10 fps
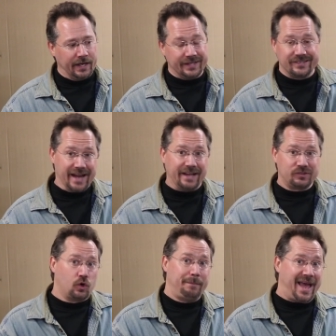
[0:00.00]
It's not
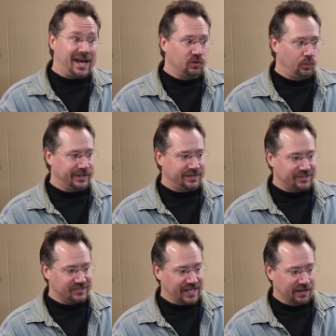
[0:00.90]
so bad with
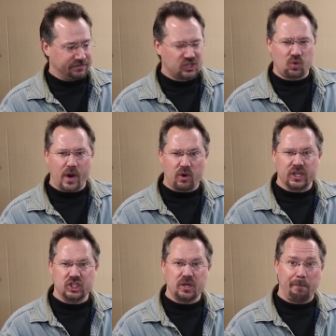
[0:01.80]
this kind of
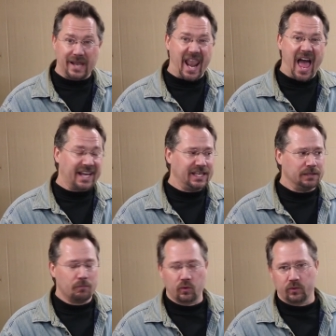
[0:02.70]
squarish,
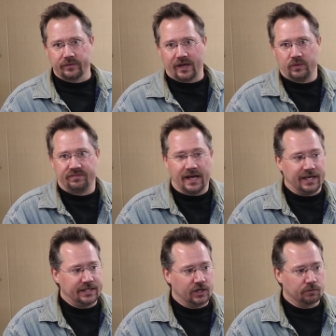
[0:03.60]
blocky motor that we've
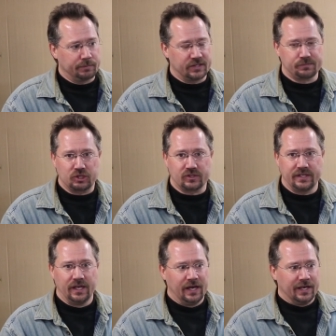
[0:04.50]
got here, but
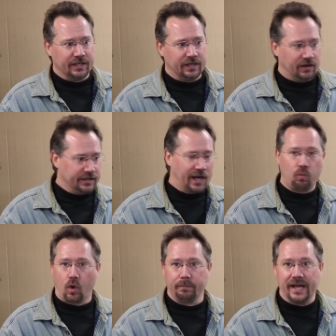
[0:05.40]
especially, you know, you got a
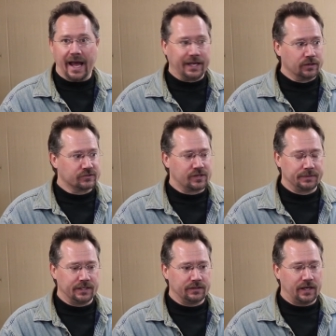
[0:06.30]
Warp 9 or
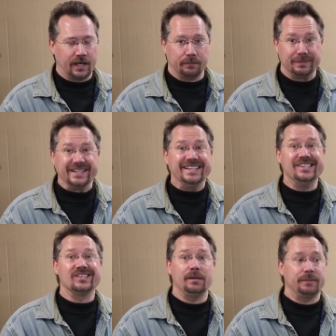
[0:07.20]
something,
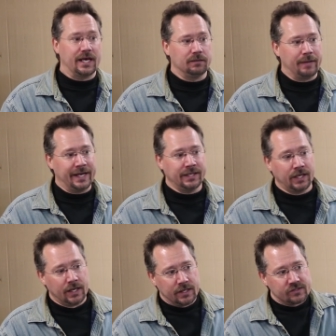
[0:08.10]
please keep that in mind.
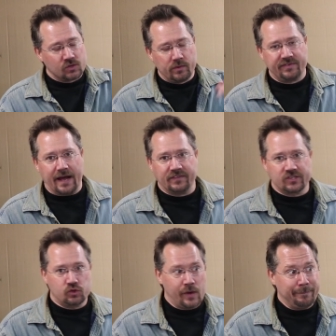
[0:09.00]
So we've got the
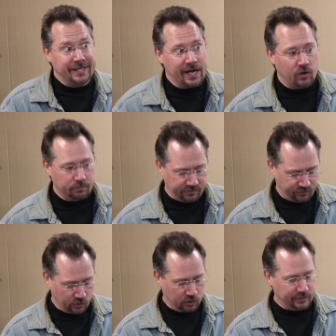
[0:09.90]
strap down
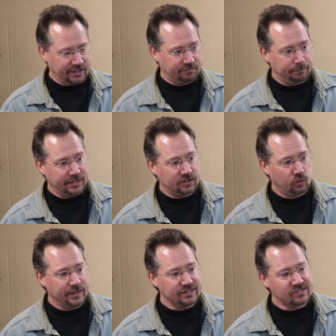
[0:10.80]
before we give it a big
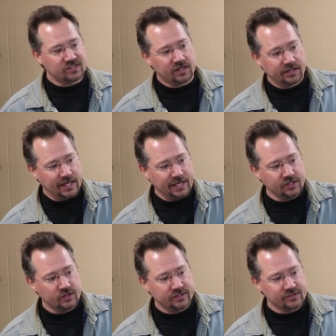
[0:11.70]
twist. Again,
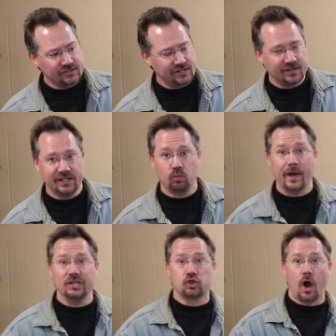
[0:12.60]
you can see the
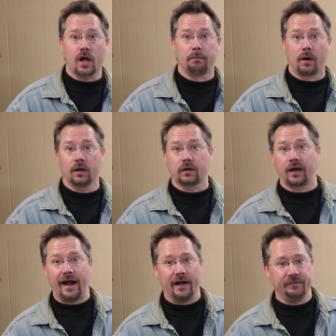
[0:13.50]
white chalk
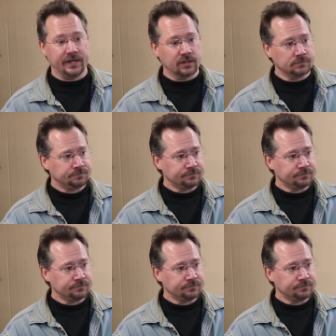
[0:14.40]
mark on there.